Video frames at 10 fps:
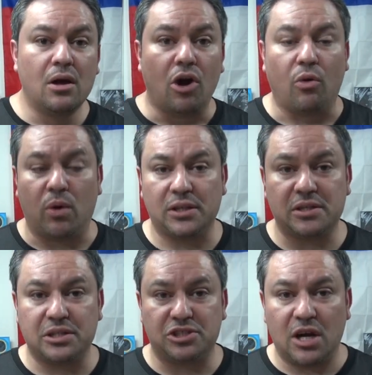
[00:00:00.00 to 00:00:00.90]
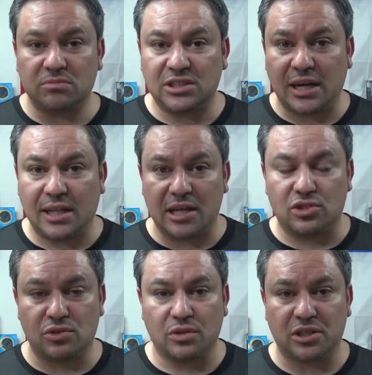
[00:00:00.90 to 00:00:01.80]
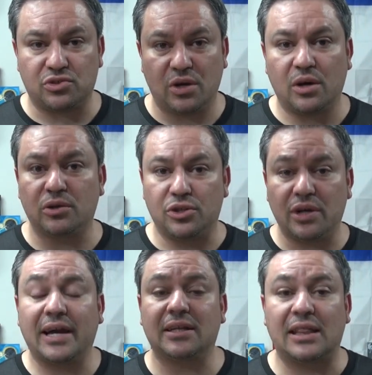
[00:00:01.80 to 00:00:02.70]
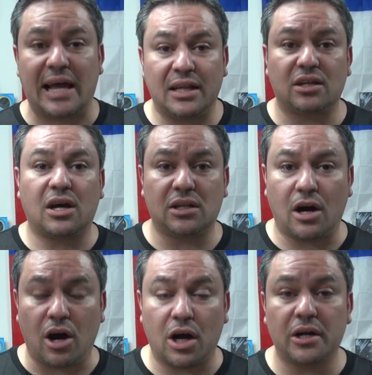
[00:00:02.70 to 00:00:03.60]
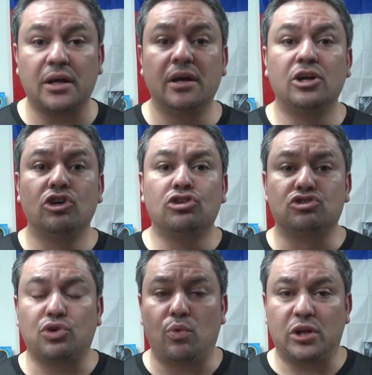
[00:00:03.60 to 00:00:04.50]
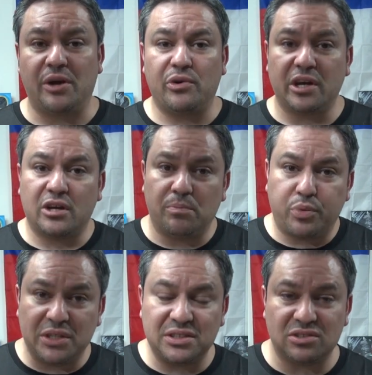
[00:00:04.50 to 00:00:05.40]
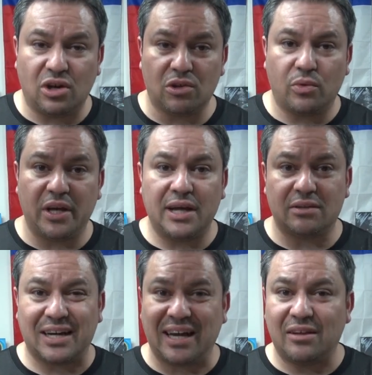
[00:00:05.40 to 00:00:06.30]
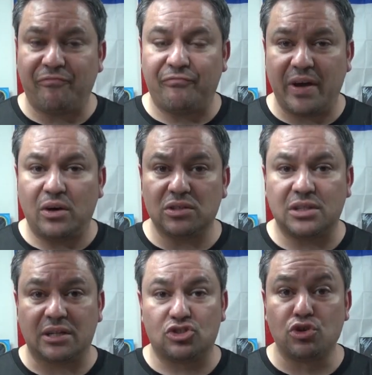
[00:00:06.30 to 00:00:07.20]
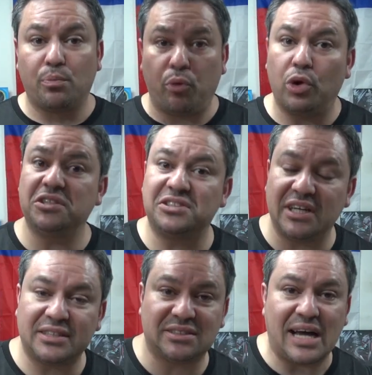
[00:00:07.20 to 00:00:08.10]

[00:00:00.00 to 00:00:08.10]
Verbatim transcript: on one of the jumps that I like to do on the trail, you kind of land kind of hard. So whenever it compresses all the way down, I kind of felt the 2.6